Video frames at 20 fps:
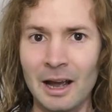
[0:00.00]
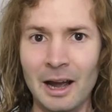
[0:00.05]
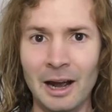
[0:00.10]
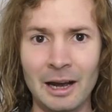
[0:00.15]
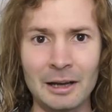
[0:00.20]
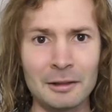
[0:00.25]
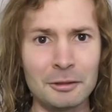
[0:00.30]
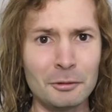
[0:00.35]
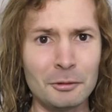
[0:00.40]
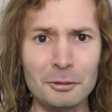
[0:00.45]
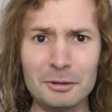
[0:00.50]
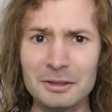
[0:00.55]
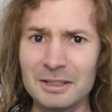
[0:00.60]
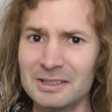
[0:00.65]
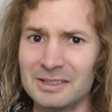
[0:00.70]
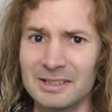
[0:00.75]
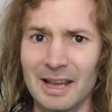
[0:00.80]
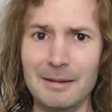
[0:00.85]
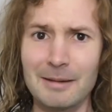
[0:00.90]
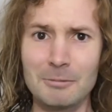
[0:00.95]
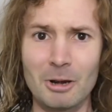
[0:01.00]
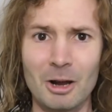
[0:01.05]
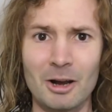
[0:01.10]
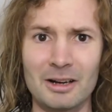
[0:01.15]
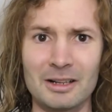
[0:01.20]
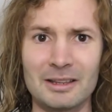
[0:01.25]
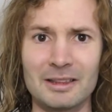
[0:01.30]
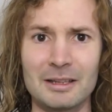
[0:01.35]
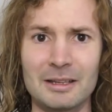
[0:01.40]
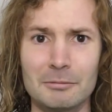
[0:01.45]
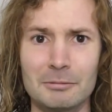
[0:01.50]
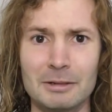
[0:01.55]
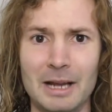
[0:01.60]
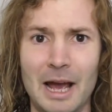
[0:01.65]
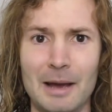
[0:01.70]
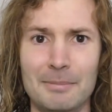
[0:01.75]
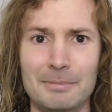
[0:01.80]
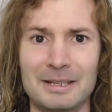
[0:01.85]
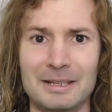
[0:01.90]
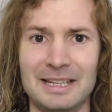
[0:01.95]
I thought the same kind of thing would
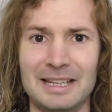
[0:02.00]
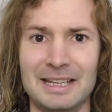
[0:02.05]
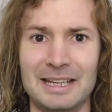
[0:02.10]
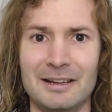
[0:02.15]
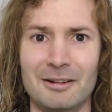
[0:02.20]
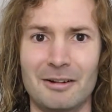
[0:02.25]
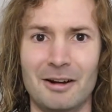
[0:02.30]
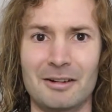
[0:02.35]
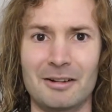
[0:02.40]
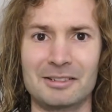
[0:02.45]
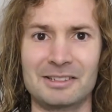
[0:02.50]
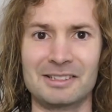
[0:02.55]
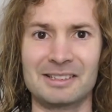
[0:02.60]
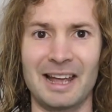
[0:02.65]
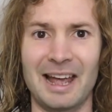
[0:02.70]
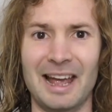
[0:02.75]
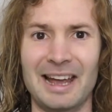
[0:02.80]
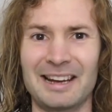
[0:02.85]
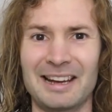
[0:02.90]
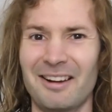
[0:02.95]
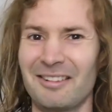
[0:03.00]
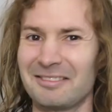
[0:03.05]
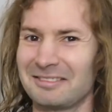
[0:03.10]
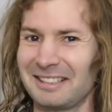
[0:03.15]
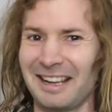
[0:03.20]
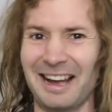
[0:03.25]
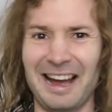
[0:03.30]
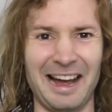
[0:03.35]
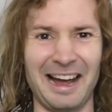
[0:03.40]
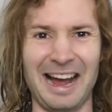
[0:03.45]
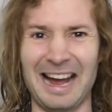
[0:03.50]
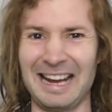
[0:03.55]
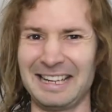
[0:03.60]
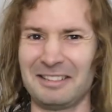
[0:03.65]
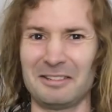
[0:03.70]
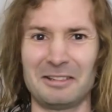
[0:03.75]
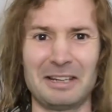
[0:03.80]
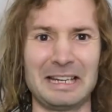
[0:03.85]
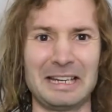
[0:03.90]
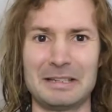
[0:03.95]
happen here. I was saying, oh no, I
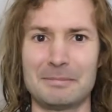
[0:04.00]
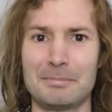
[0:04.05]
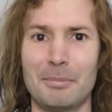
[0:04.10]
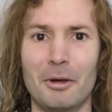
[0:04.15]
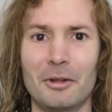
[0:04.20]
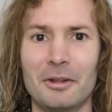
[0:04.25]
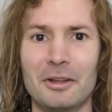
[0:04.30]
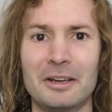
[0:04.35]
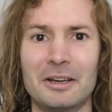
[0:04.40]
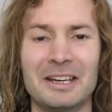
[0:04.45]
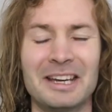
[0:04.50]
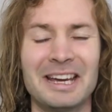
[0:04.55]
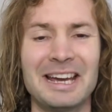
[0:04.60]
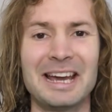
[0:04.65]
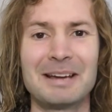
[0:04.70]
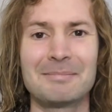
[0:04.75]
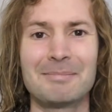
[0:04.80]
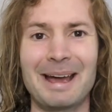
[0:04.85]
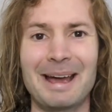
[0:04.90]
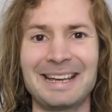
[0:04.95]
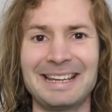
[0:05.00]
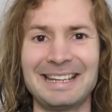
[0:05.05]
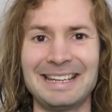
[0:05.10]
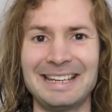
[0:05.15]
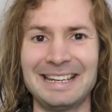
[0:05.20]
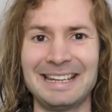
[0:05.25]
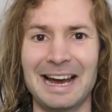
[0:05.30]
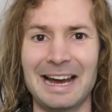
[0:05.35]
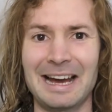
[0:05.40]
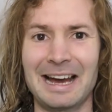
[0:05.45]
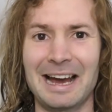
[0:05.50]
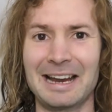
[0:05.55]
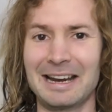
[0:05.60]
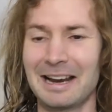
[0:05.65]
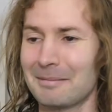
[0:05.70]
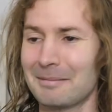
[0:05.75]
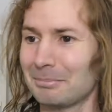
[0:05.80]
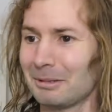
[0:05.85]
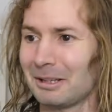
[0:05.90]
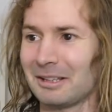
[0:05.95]
don't need to bother making and
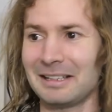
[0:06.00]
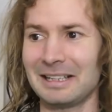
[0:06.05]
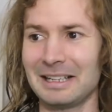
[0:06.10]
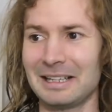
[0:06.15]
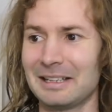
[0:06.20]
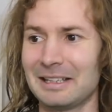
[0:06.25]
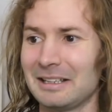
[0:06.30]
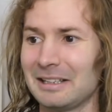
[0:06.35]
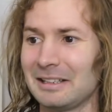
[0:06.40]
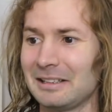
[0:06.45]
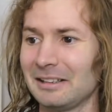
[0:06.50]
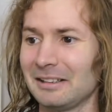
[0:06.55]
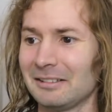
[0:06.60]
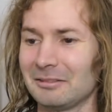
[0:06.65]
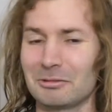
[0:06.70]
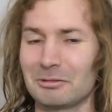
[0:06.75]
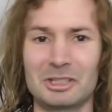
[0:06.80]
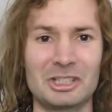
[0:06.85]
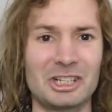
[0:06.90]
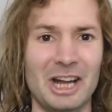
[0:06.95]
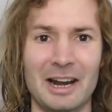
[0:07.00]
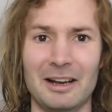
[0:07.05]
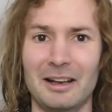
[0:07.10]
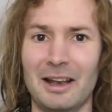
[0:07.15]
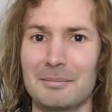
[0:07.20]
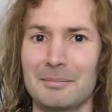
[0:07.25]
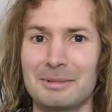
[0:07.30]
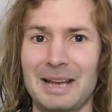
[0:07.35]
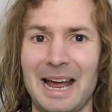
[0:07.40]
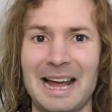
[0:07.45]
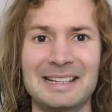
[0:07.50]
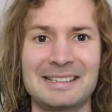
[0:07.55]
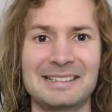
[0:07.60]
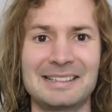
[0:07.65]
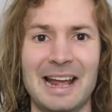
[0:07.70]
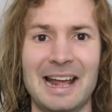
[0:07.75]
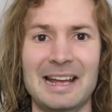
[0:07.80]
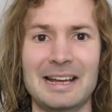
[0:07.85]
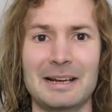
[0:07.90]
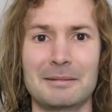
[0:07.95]
uploading a little channel update
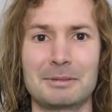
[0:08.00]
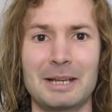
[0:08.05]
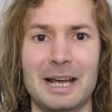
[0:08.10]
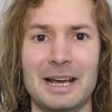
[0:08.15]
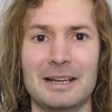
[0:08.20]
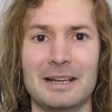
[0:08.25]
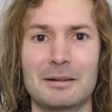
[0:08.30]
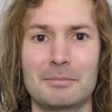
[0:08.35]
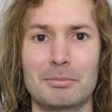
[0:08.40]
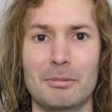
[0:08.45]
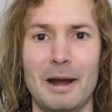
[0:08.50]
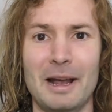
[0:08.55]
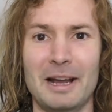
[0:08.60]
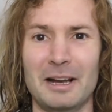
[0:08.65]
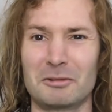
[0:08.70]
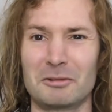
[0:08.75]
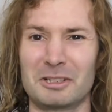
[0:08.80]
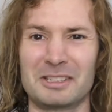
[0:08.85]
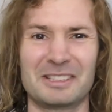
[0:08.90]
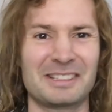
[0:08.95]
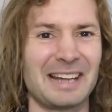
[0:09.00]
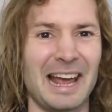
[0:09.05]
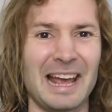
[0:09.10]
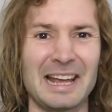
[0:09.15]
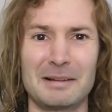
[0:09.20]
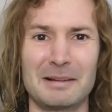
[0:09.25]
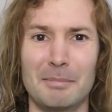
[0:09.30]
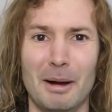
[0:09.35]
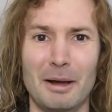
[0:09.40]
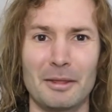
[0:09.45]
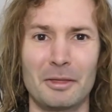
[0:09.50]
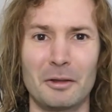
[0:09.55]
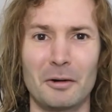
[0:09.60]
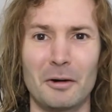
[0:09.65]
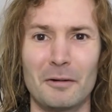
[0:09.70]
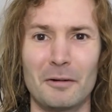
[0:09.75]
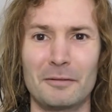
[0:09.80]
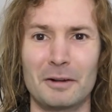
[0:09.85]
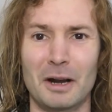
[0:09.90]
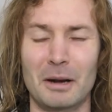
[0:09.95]
saying I'm taking a break. I'll just take a month
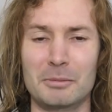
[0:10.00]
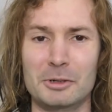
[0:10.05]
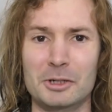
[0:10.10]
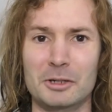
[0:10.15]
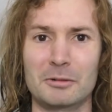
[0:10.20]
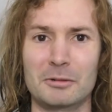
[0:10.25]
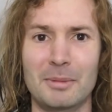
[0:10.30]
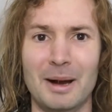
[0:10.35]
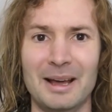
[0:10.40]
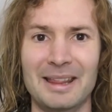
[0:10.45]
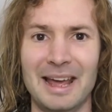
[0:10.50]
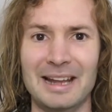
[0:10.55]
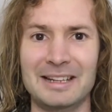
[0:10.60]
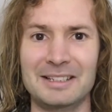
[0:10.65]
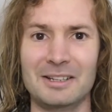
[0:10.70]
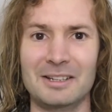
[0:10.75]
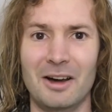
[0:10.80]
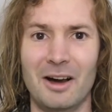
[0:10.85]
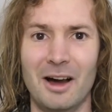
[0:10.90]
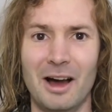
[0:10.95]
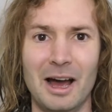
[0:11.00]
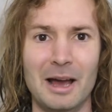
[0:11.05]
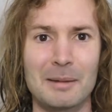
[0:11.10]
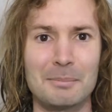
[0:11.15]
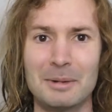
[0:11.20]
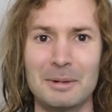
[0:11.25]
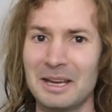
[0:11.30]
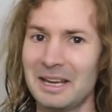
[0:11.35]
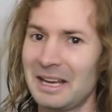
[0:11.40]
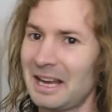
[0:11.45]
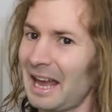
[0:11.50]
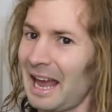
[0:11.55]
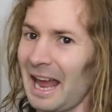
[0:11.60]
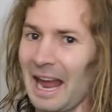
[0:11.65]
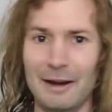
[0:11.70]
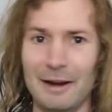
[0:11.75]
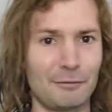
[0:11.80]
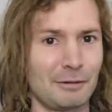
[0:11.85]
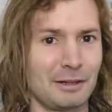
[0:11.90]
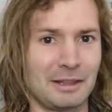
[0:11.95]
off and I'm sure by that time
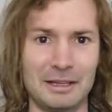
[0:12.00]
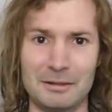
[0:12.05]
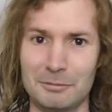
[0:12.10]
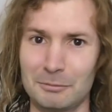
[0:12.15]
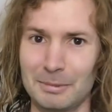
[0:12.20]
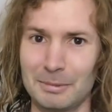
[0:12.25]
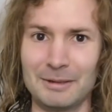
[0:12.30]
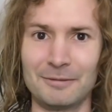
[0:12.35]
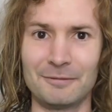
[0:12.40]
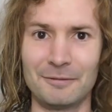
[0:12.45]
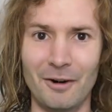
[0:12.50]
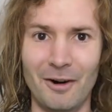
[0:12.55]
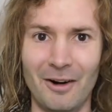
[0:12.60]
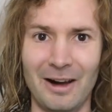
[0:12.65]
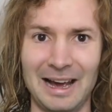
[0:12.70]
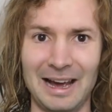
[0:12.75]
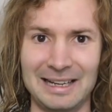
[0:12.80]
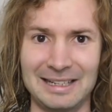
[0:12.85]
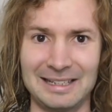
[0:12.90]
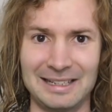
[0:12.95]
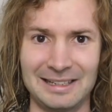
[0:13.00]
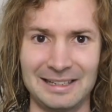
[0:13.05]
everything will be fine.